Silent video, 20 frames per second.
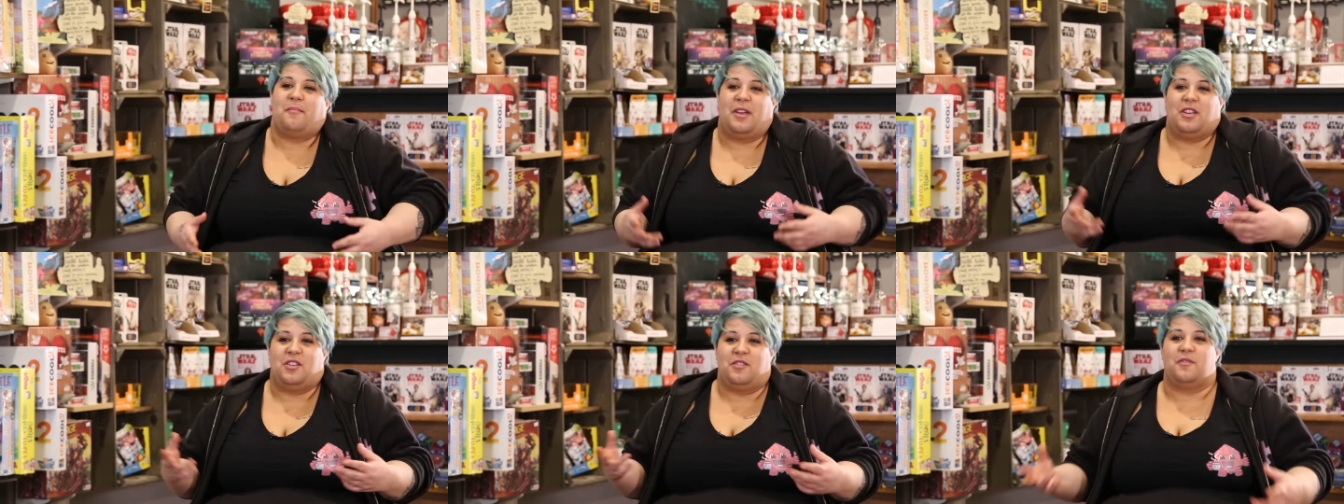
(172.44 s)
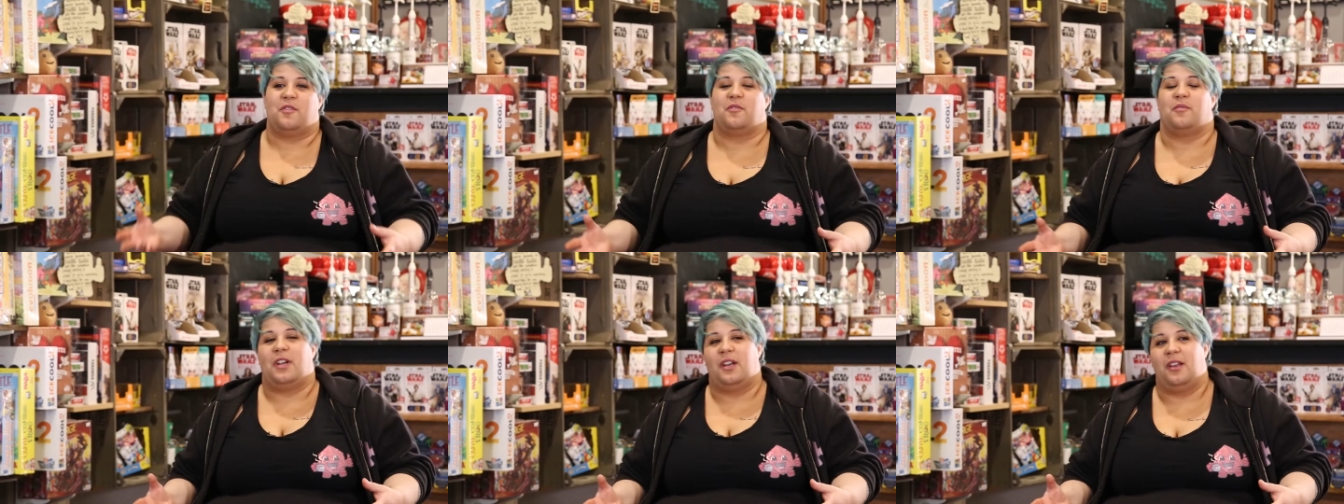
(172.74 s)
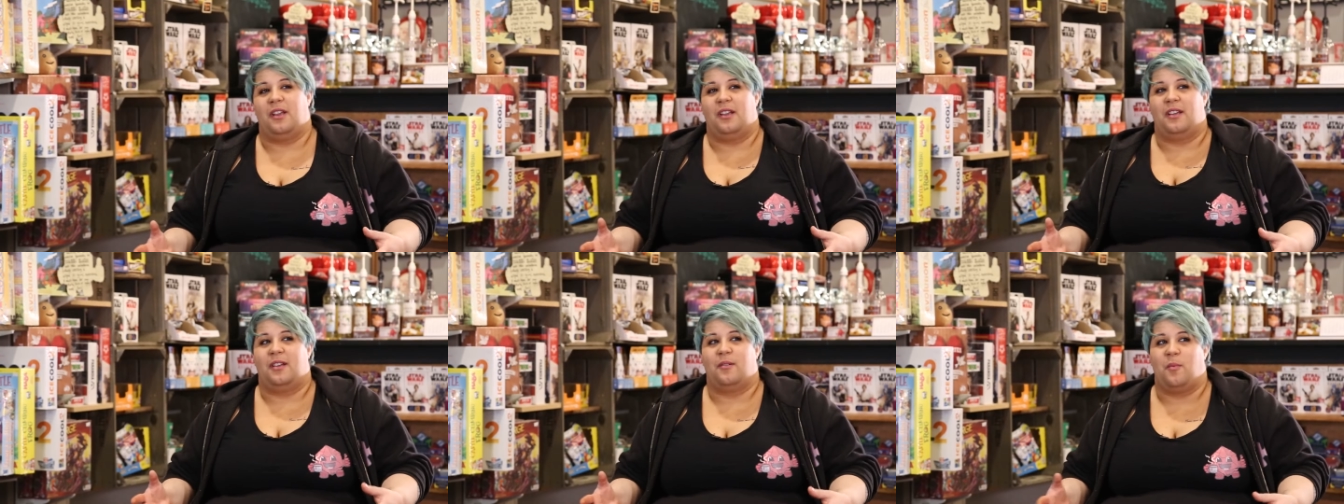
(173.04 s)
made you feel
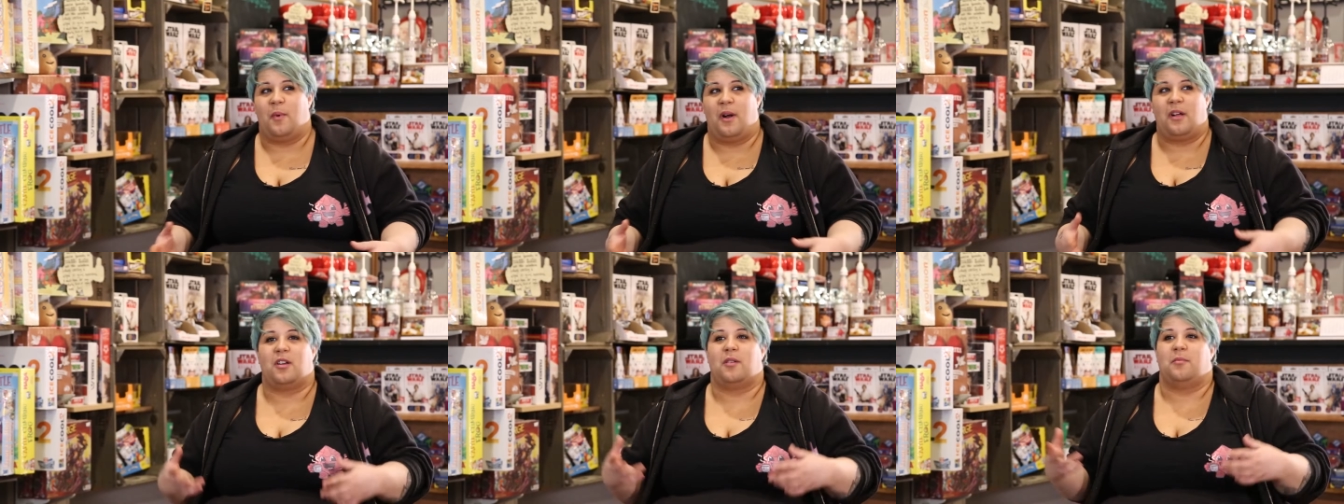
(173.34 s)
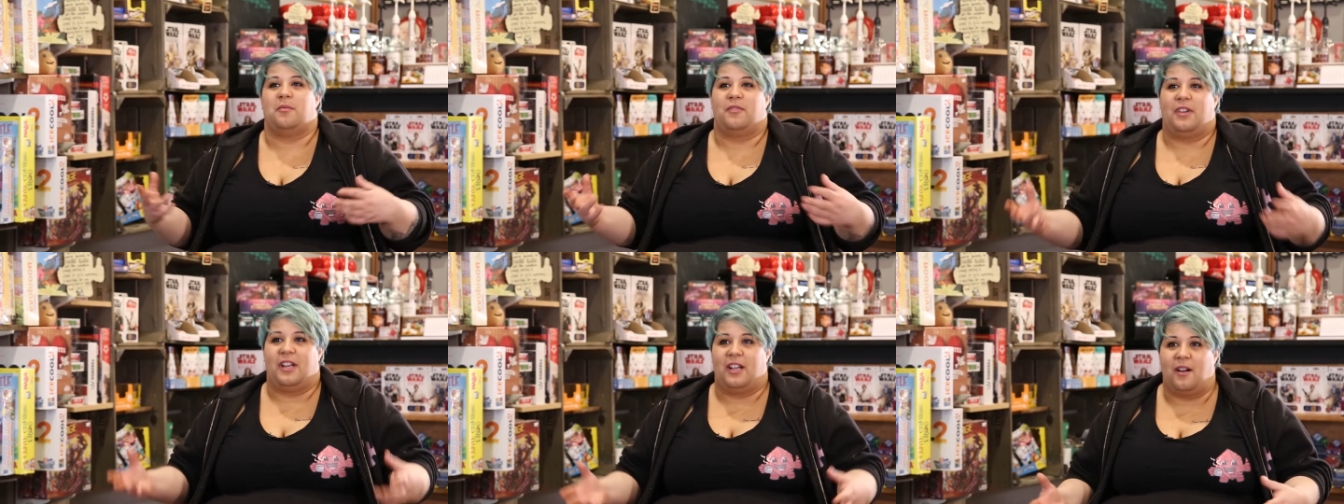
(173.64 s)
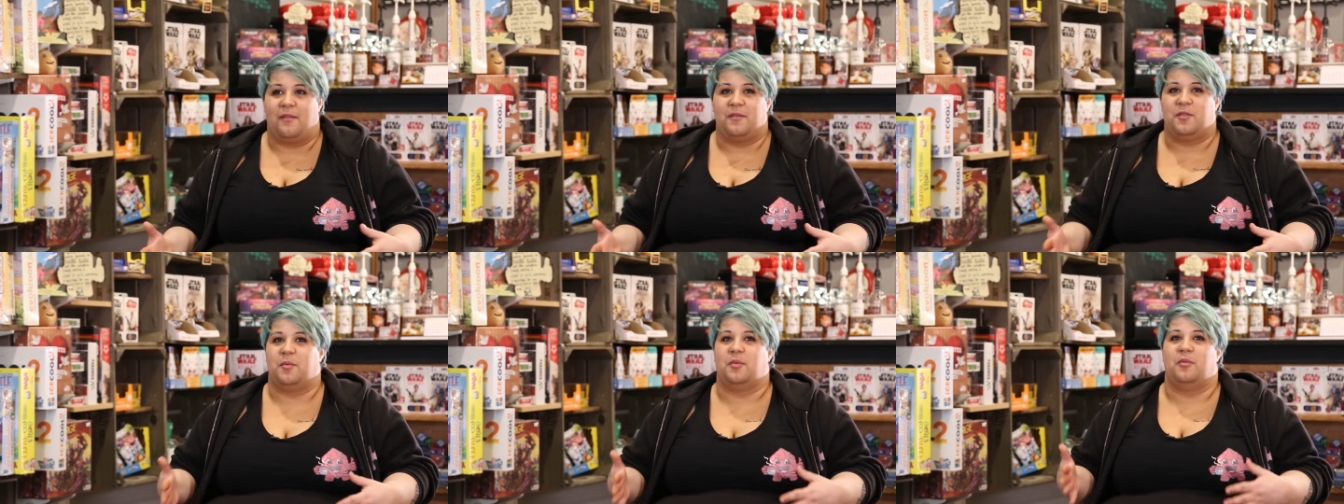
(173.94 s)
really welcome and really
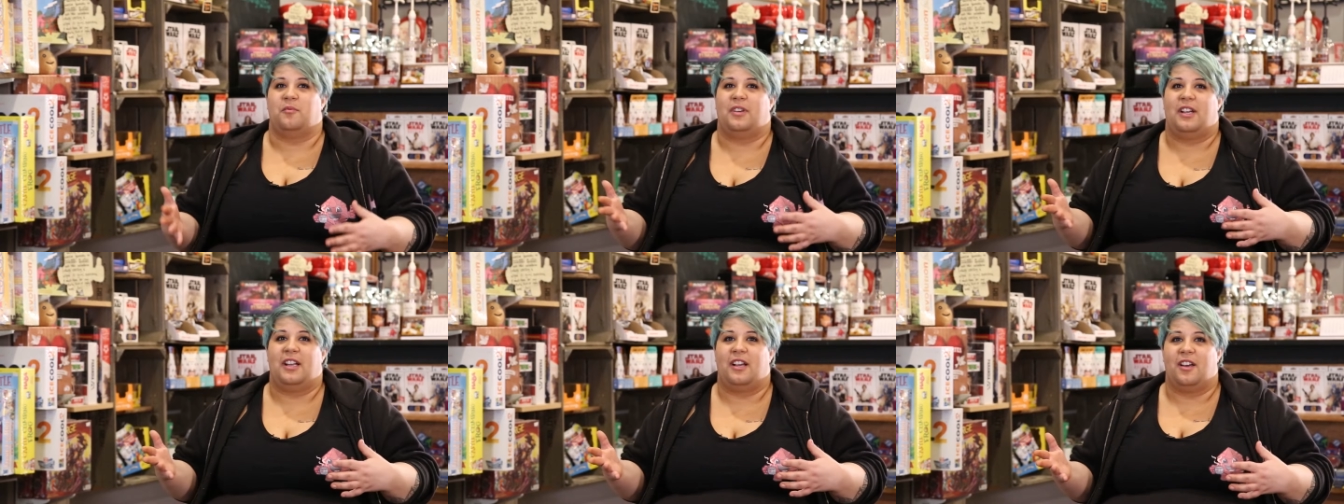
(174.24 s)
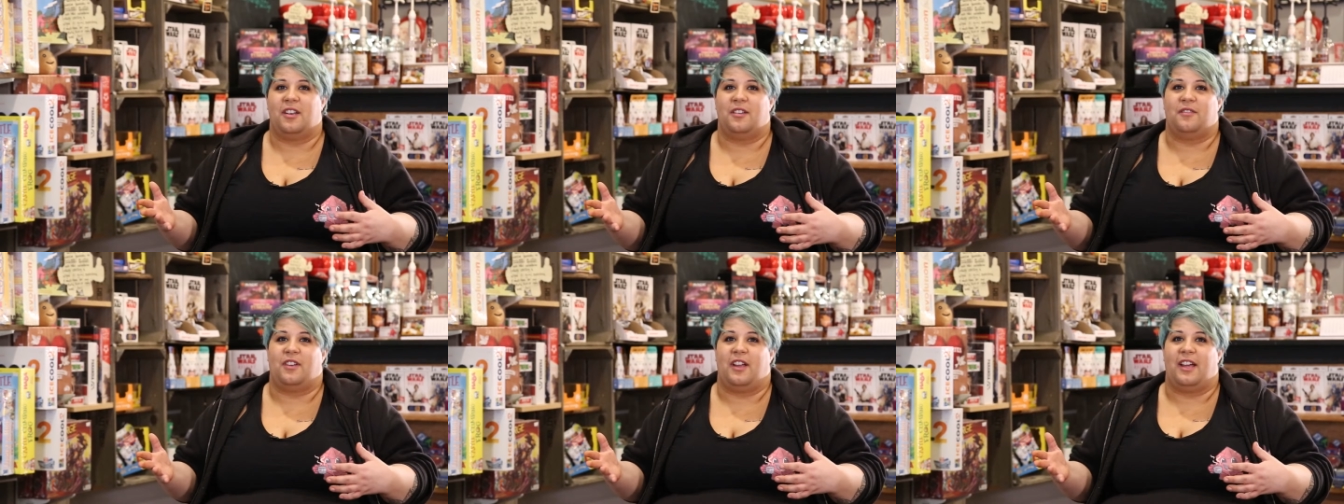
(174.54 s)
comfortable and really kind of